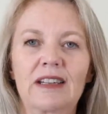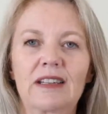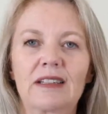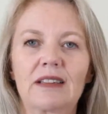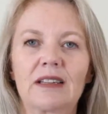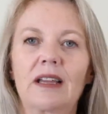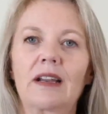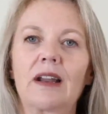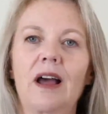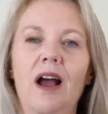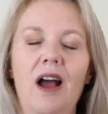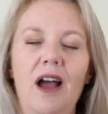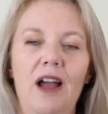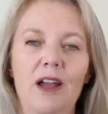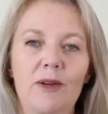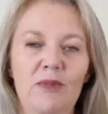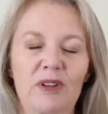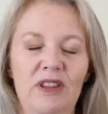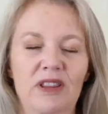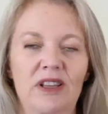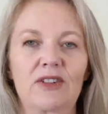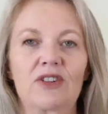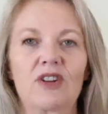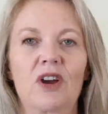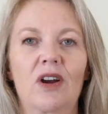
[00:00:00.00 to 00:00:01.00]
that I'm
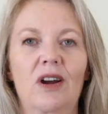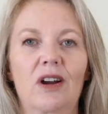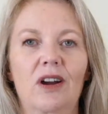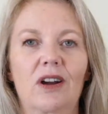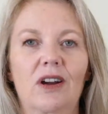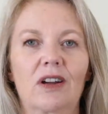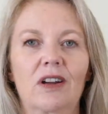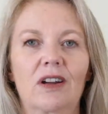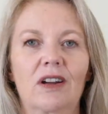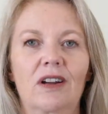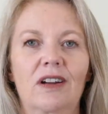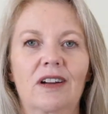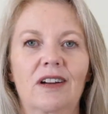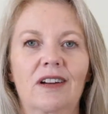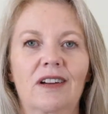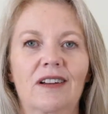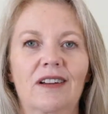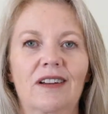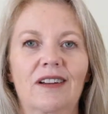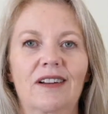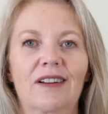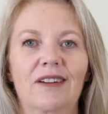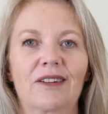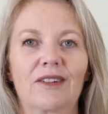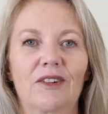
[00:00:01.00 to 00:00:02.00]
in the dark,
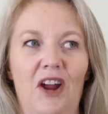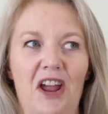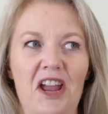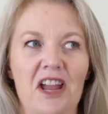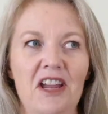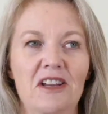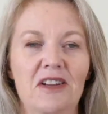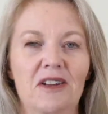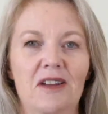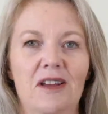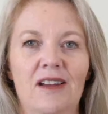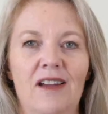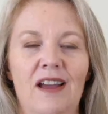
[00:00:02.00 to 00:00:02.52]
right?